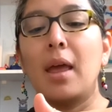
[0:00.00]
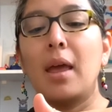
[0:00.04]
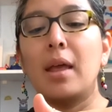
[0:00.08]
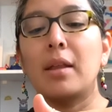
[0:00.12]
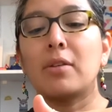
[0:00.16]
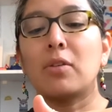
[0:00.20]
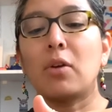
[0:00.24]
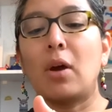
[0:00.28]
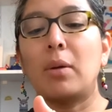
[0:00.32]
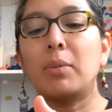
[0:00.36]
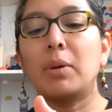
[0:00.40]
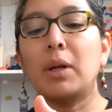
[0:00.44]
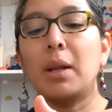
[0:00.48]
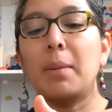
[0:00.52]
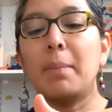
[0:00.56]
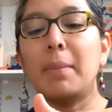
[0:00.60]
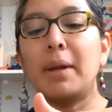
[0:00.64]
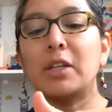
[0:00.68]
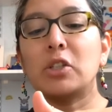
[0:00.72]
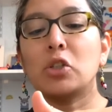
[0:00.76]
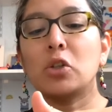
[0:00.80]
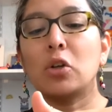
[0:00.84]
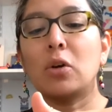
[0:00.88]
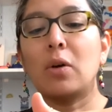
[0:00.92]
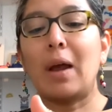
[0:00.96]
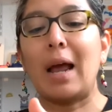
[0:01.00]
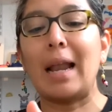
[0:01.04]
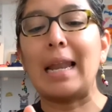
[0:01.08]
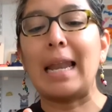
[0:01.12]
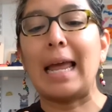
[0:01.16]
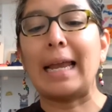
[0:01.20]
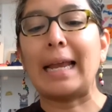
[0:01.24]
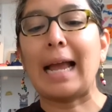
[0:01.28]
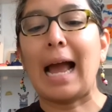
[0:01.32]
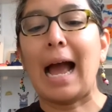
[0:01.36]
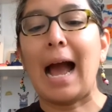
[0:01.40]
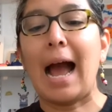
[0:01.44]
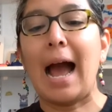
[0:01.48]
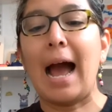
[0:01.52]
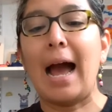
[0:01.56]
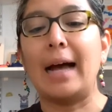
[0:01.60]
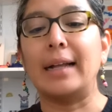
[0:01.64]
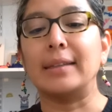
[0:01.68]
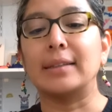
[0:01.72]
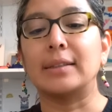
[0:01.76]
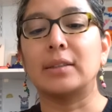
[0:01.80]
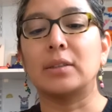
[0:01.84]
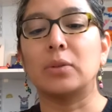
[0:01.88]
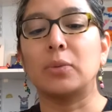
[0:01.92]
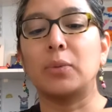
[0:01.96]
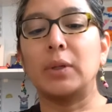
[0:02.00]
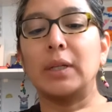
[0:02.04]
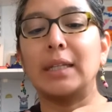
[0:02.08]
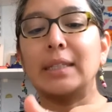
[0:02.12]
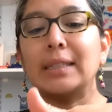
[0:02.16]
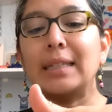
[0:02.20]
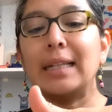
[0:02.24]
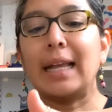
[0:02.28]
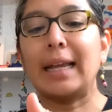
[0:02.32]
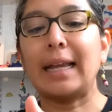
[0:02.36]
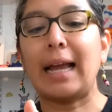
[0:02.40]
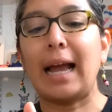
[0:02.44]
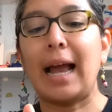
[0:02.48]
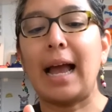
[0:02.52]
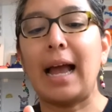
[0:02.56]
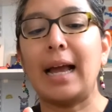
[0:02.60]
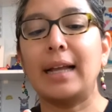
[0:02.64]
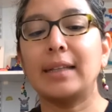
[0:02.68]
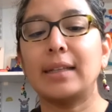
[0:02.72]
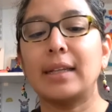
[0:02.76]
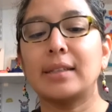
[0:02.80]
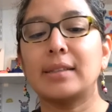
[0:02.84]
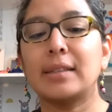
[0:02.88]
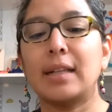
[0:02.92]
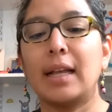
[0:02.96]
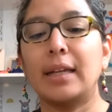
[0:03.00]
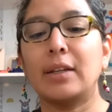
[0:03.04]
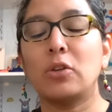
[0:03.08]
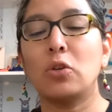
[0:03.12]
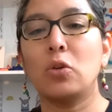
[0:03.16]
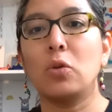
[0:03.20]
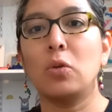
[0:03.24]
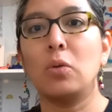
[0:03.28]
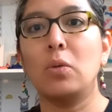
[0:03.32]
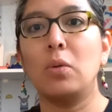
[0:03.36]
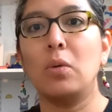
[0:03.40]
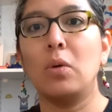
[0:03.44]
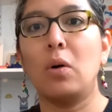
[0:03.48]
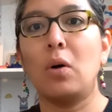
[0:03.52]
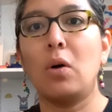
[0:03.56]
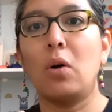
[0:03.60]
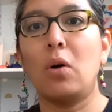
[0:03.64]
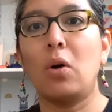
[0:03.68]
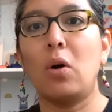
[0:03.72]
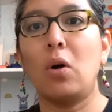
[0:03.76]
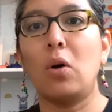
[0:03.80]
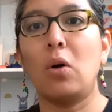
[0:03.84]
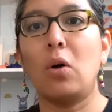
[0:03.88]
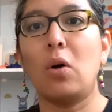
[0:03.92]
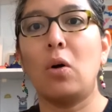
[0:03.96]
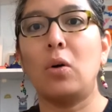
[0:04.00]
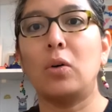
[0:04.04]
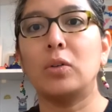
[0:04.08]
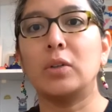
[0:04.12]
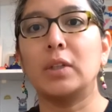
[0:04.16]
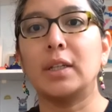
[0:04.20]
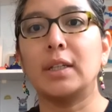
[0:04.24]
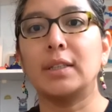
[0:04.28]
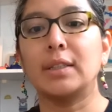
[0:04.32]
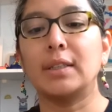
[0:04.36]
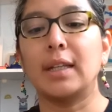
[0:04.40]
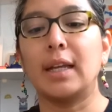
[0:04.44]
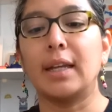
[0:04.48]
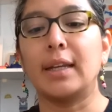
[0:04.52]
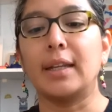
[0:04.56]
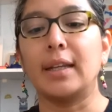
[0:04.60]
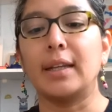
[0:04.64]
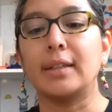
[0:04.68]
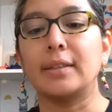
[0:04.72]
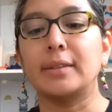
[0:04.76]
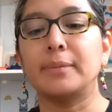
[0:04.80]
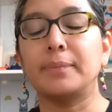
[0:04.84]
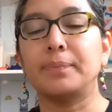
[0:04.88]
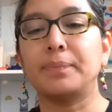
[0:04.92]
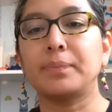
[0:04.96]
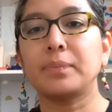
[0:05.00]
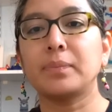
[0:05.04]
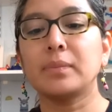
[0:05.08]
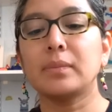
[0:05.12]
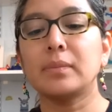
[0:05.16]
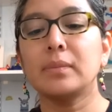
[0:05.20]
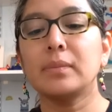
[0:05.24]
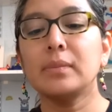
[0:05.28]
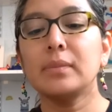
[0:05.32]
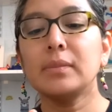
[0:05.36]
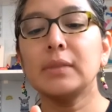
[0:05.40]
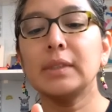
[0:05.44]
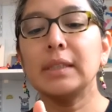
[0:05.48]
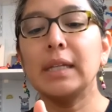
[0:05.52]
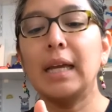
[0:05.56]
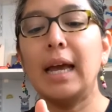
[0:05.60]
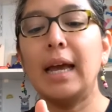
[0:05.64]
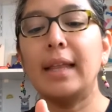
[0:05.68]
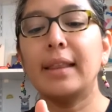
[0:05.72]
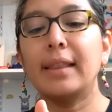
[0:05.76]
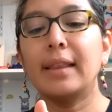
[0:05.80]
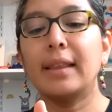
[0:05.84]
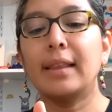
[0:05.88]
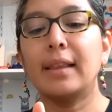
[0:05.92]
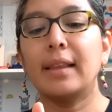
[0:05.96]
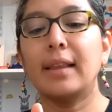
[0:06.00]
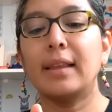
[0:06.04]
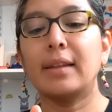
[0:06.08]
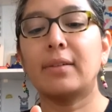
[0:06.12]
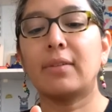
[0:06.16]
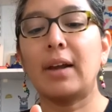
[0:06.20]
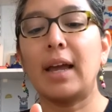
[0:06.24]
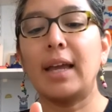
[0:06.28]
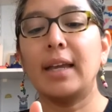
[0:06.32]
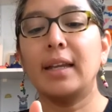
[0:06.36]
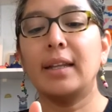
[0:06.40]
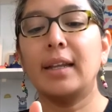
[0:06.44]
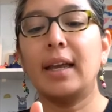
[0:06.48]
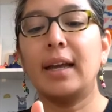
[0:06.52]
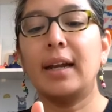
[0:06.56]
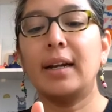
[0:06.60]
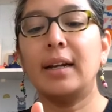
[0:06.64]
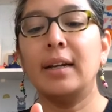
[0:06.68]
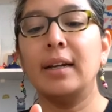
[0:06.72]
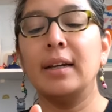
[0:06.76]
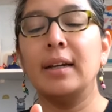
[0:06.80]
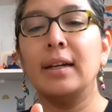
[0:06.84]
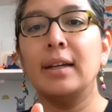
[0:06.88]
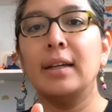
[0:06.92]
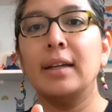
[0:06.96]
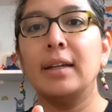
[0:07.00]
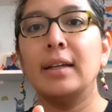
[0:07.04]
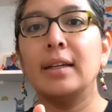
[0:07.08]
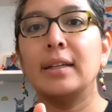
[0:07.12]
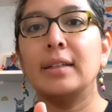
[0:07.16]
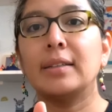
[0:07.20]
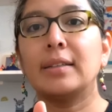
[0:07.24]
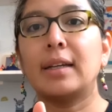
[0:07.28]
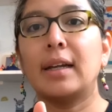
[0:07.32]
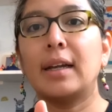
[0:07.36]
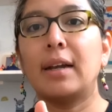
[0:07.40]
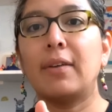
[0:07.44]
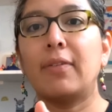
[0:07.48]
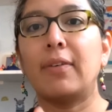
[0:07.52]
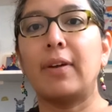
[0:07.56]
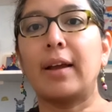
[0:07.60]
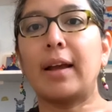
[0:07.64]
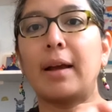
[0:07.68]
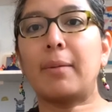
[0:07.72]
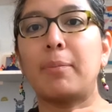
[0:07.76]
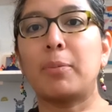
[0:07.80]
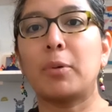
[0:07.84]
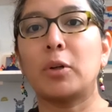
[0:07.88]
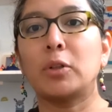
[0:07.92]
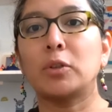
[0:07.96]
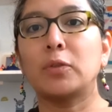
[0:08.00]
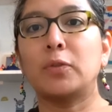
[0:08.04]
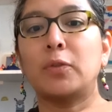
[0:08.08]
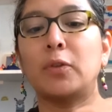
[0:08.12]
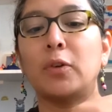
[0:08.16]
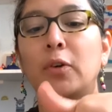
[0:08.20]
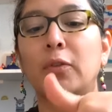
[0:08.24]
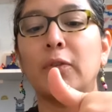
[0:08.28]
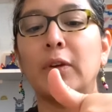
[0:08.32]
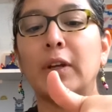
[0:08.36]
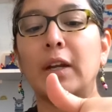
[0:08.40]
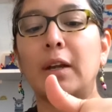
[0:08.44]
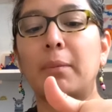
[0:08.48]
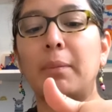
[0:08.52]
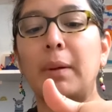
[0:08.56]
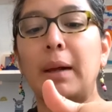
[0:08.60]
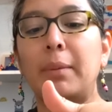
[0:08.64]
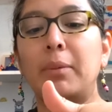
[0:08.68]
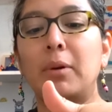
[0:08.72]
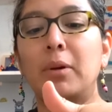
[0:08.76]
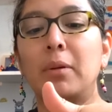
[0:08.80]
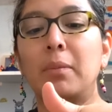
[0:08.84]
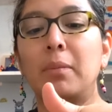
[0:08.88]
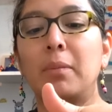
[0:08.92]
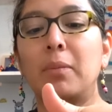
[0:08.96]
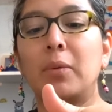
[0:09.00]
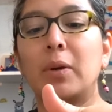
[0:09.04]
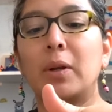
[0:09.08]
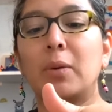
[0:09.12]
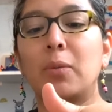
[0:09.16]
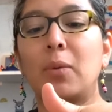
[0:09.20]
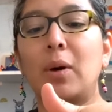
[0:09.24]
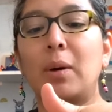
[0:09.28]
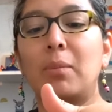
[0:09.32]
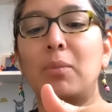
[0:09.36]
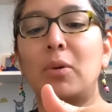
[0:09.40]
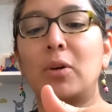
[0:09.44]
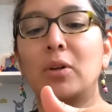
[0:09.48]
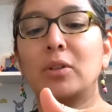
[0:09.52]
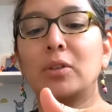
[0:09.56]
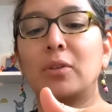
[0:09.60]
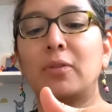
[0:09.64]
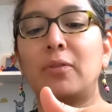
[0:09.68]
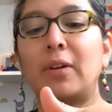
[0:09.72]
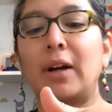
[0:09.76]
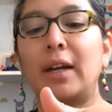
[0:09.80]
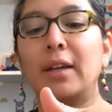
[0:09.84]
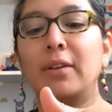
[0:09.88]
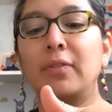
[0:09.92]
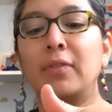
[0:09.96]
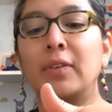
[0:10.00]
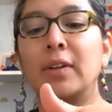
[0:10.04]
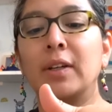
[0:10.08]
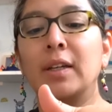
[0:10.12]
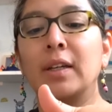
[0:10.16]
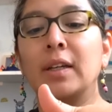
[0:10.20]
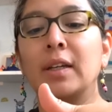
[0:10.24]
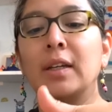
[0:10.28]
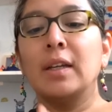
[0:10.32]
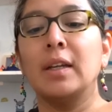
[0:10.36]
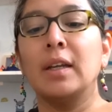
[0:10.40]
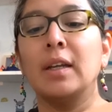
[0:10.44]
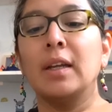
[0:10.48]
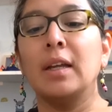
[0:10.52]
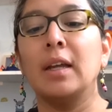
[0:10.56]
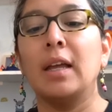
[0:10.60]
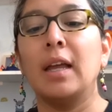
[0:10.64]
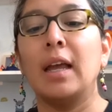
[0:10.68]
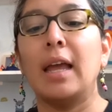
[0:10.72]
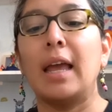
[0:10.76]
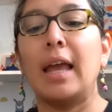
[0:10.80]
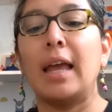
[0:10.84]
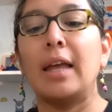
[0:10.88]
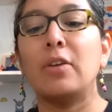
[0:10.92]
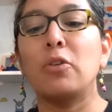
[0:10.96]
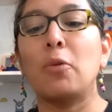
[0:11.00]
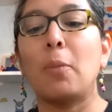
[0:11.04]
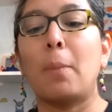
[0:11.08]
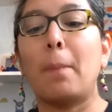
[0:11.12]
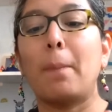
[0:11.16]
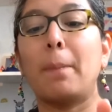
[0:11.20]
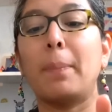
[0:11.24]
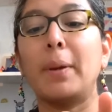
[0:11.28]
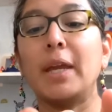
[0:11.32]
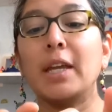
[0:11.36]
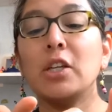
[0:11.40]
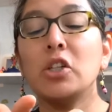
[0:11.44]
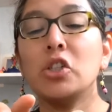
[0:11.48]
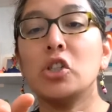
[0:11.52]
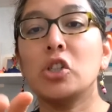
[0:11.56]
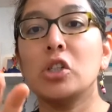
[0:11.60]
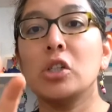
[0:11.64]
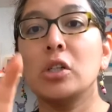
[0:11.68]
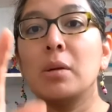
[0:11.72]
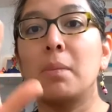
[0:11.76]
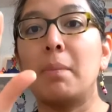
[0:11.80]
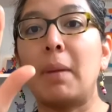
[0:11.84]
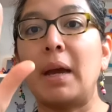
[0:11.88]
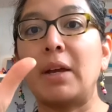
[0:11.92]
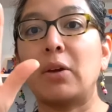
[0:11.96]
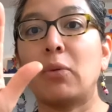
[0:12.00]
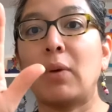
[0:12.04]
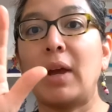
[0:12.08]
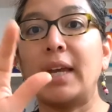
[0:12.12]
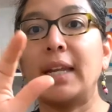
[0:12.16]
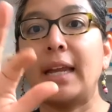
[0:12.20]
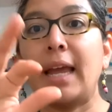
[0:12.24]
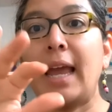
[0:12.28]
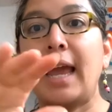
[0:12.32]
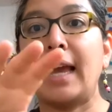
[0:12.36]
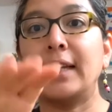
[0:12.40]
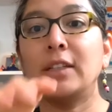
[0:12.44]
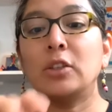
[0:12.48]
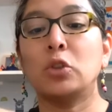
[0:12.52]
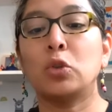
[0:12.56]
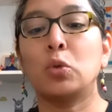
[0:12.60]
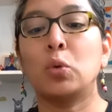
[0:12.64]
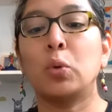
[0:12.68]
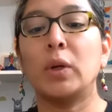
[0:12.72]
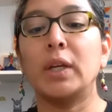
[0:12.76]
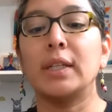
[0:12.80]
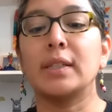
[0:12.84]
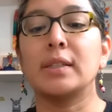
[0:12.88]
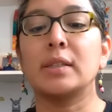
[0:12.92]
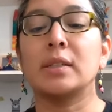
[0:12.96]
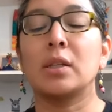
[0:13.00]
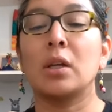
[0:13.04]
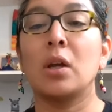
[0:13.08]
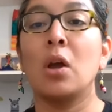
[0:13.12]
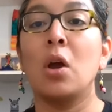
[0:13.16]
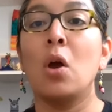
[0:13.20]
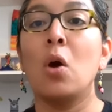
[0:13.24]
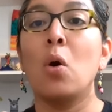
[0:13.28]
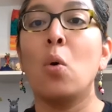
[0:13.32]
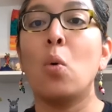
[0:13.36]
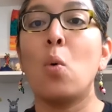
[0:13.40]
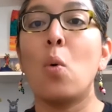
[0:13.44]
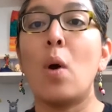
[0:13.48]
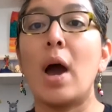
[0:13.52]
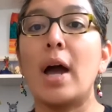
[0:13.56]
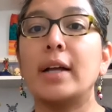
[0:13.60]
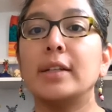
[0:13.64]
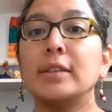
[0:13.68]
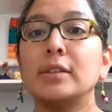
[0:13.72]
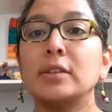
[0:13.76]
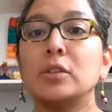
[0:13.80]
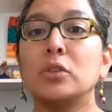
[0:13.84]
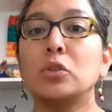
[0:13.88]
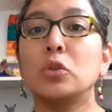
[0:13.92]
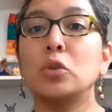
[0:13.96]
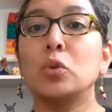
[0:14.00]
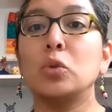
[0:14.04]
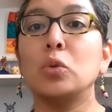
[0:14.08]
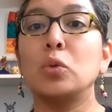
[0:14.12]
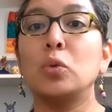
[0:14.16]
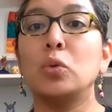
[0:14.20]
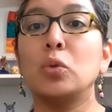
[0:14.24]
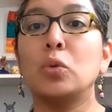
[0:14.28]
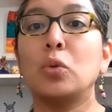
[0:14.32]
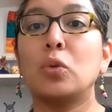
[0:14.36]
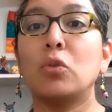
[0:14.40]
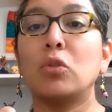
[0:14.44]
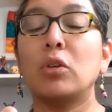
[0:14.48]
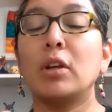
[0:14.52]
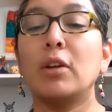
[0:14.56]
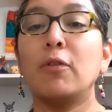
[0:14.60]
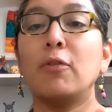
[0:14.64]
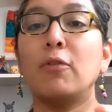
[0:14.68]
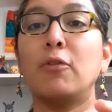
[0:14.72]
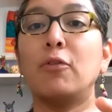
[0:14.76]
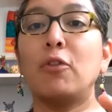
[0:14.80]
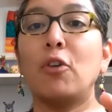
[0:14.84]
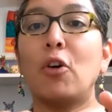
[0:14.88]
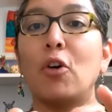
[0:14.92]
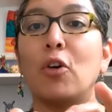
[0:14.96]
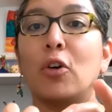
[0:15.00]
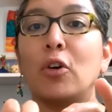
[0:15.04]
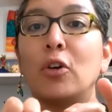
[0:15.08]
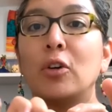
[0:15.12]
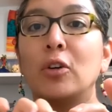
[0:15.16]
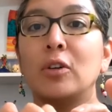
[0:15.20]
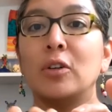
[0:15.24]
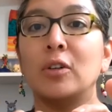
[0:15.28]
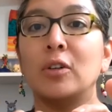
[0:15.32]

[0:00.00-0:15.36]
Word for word: So I'm going to measure like a hand. When it's like a hand, it's like you hold all this like this. And right there, it's kind of like a cross four finger bubble with one more, so five. You pinch, my right hand twist. One, two, three, four.